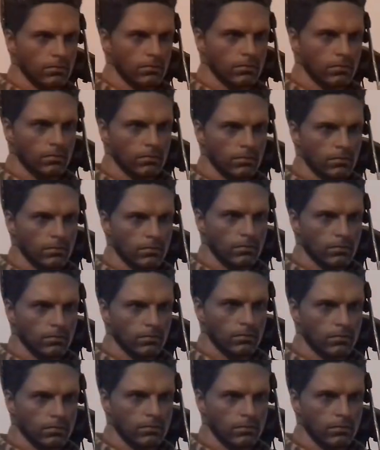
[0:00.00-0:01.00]

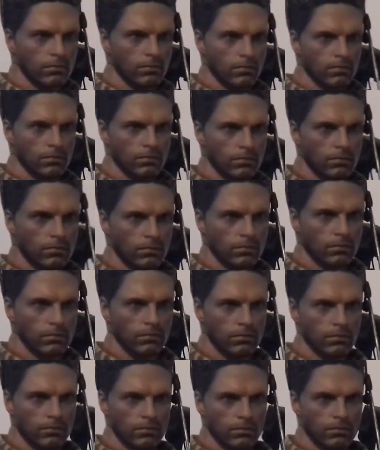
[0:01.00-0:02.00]

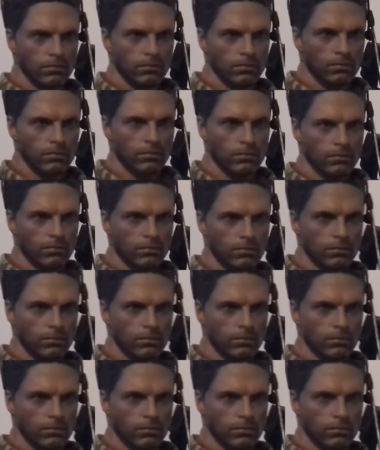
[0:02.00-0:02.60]
Nobody speaks.